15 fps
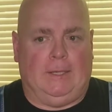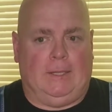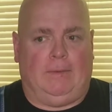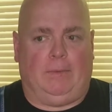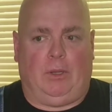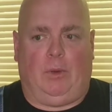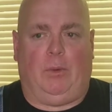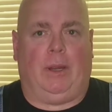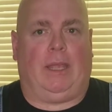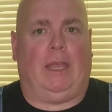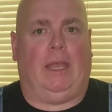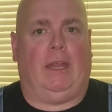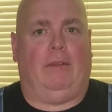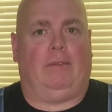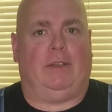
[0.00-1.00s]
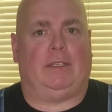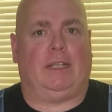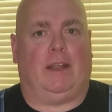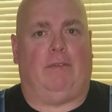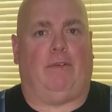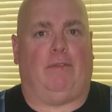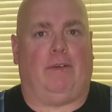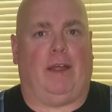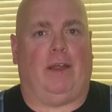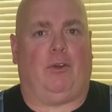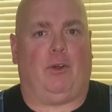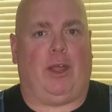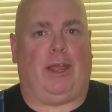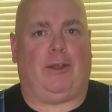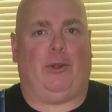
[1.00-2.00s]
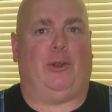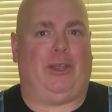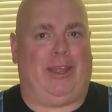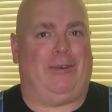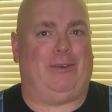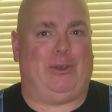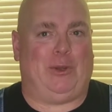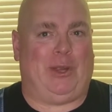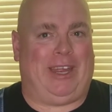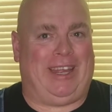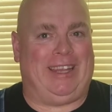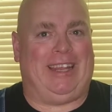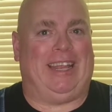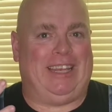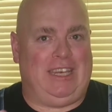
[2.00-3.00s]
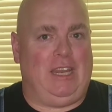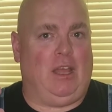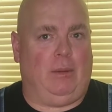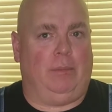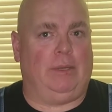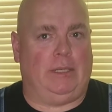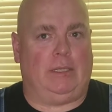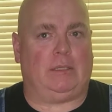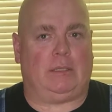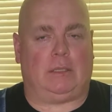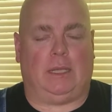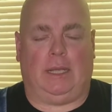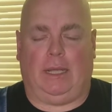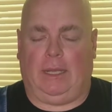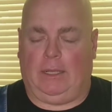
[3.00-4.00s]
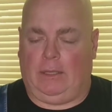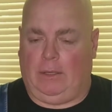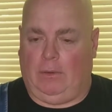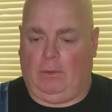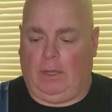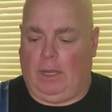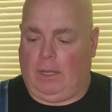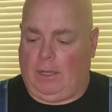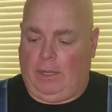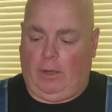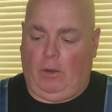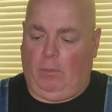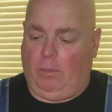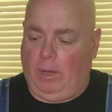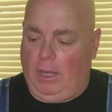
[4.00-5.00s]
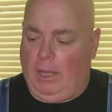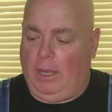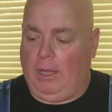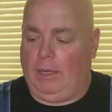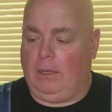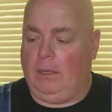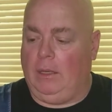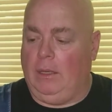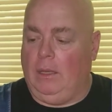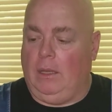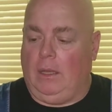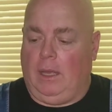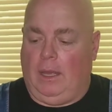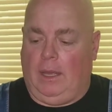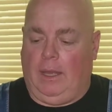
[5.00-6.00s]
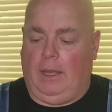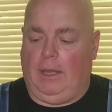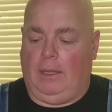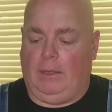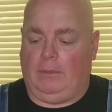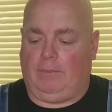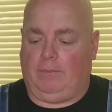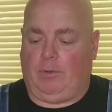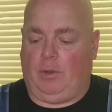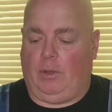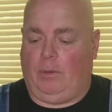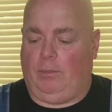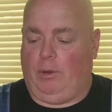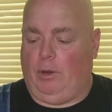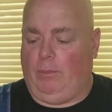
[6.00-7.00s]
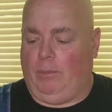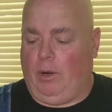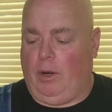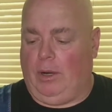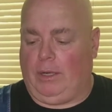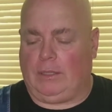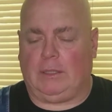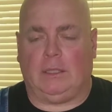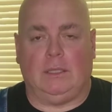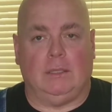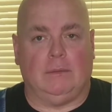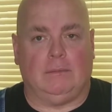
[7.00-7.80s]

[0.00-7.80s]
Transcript: when you were a kid, if you set off a firecracker and you have it in your hand, that numbness, and you know, luckily no blood, a few little burn marks.